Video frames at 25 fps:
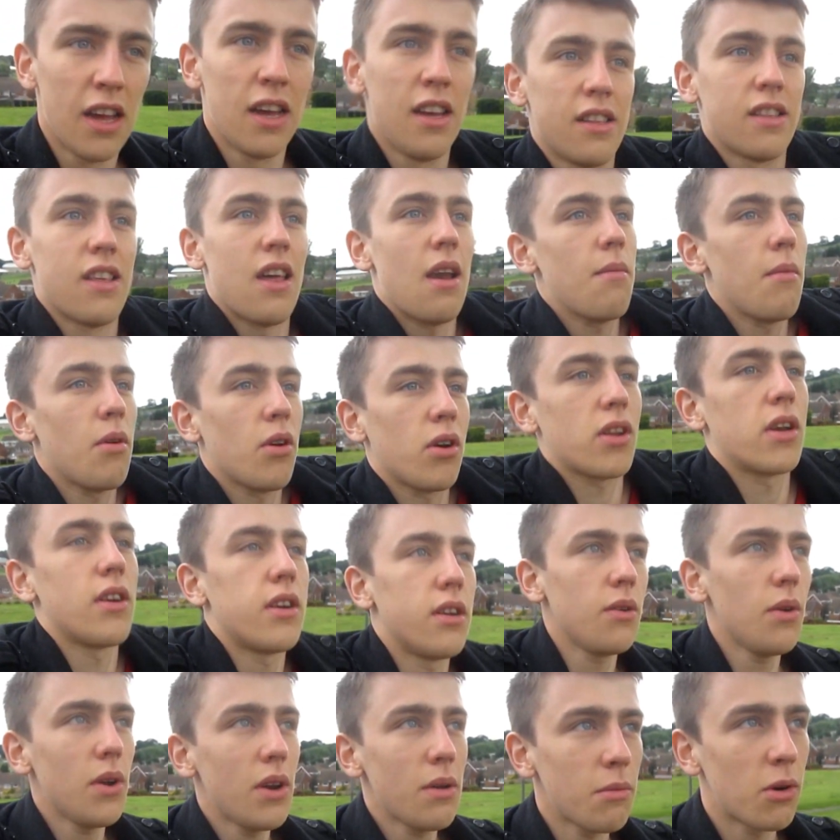And I'm not going to
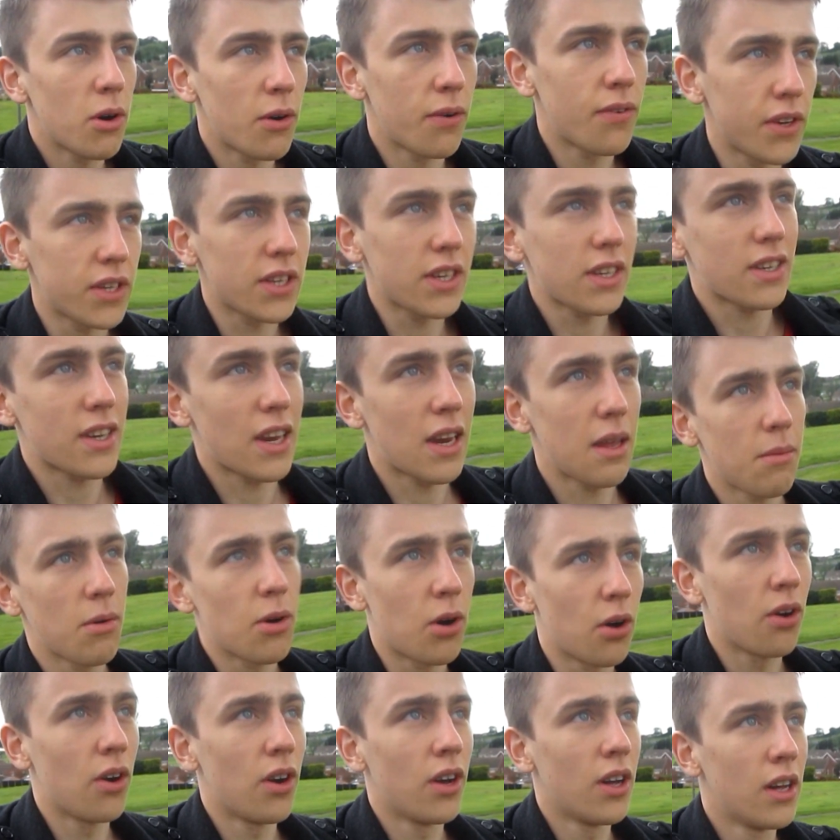do any more physics
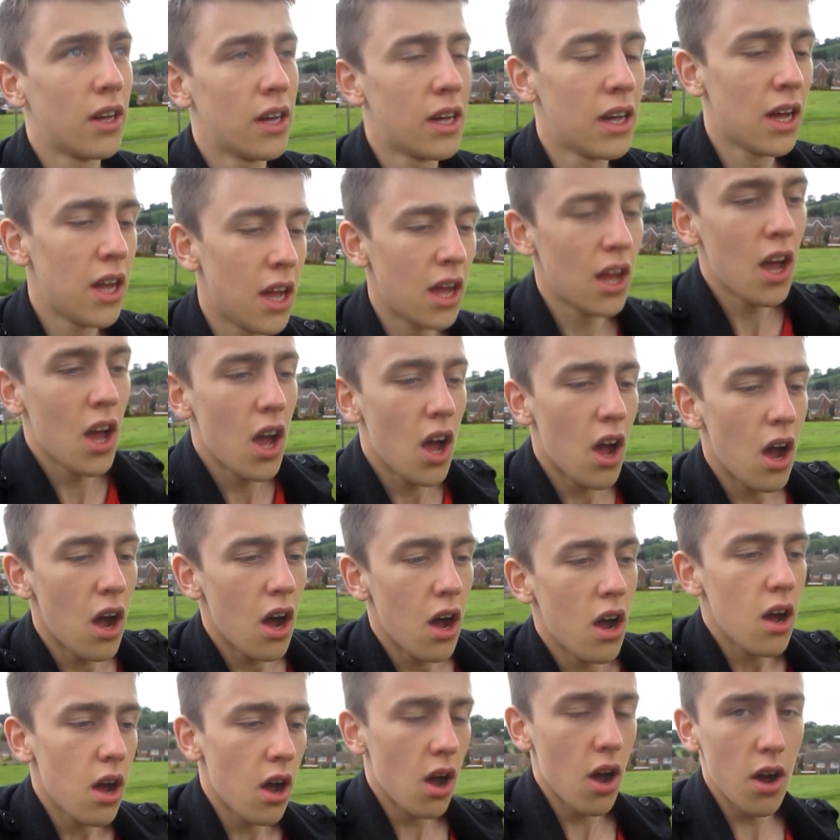anymore.
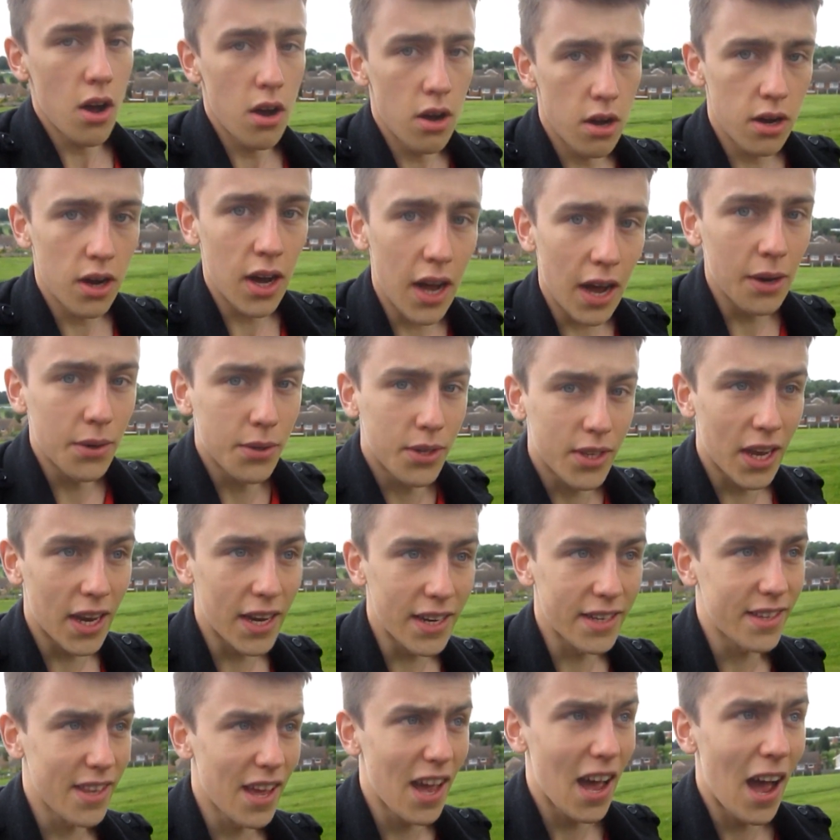Oh, how sad
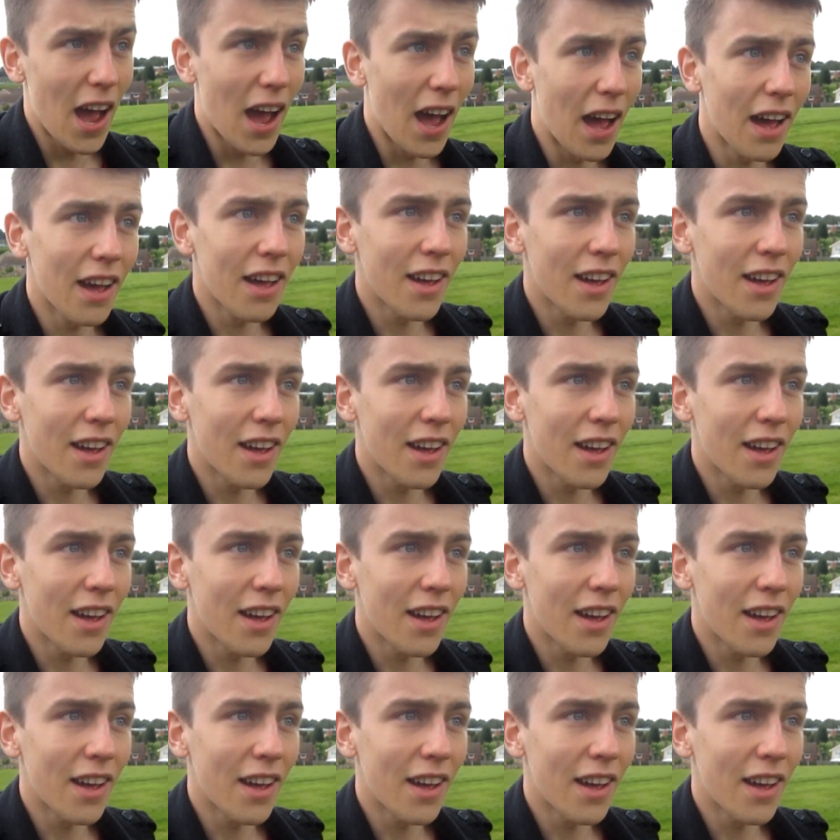is that?